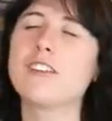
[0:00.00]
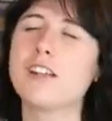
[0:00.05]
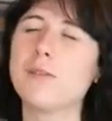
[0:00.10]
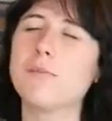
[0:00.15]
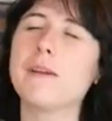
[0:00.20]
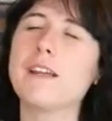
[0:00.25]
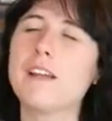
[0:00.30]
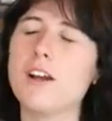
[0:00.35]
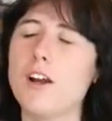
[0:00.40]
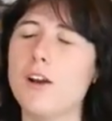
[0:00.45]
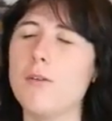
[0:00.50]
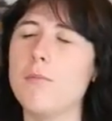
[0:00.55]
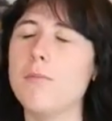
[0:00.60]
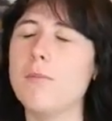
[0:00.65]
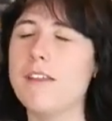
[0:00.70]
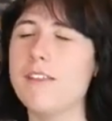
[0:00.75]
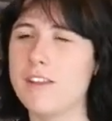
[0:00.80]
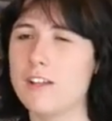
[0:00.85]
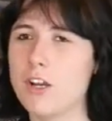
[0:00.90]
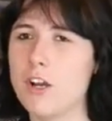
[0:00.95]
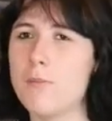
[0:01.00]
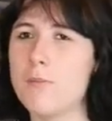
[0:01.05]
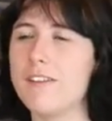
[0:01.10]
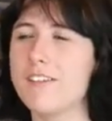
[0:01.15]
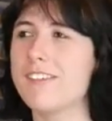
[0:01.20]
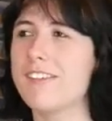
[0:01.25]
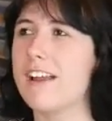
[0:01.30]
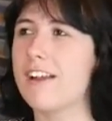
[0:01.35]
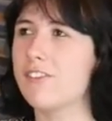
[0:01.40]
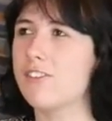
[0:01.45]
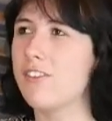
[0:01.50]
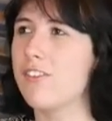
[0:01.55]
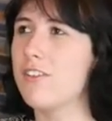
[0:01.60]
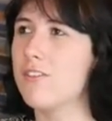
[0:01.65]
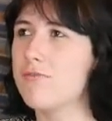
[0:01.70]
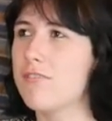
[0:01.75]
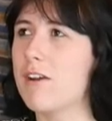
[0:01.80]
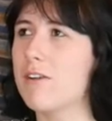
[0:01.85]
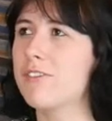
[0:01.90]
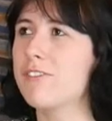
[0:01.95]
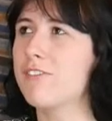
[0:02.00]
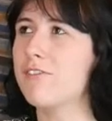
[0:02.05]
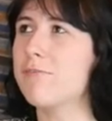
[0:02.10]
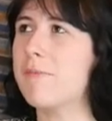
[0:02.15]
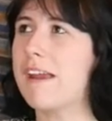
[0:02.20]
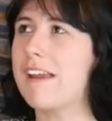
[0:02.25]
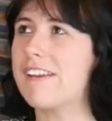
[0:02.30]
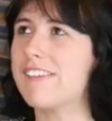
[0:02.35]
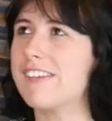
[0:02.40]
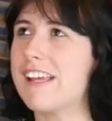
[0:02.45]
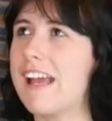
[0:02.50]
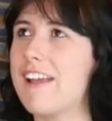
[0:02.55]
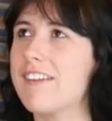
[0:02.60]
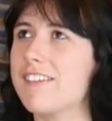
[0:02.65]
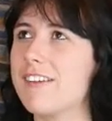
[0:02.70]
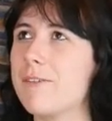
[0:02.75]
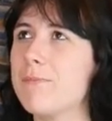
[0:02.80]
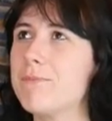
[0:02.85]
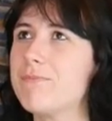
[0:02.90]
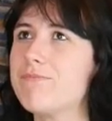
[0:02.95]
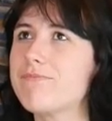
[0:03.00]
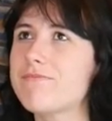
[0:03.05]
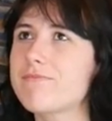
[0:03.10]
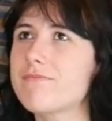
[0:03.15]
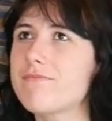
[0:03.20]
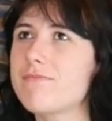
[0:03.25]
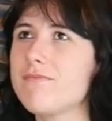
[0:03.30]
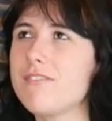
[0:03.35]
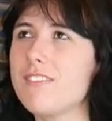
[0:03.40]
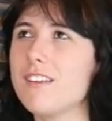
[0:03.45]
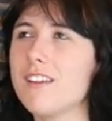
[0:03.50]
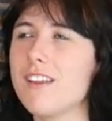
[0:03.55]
going to become, in the comments section, the roast of Maisie Adam.